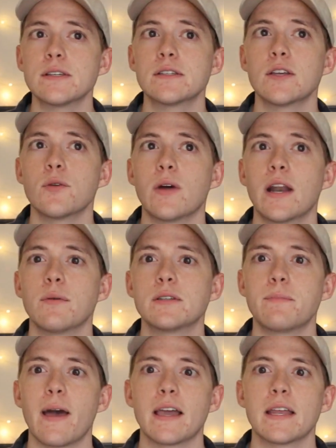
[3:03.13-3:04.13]
So when I was
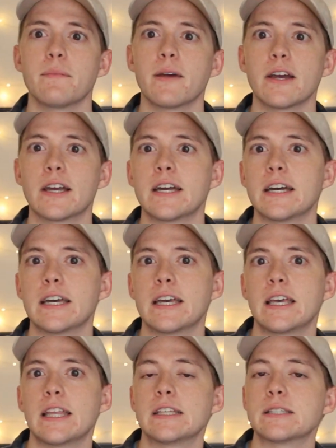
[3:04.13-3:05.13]
back in America
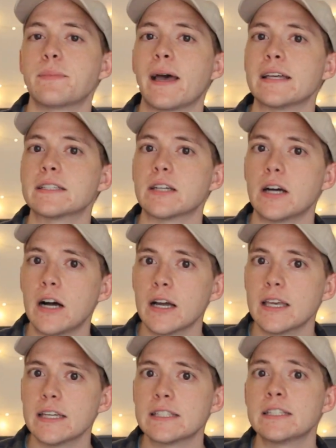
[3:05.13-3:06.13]
this past
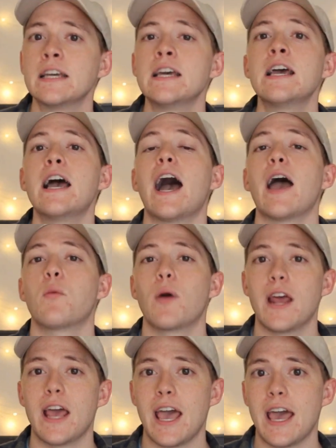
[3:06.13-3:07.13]
August, I
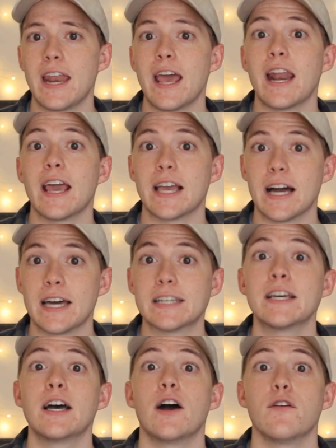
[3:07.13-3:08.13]
went ahead and I got
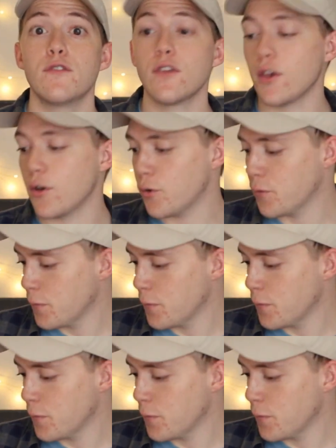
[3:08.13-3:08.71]
a few.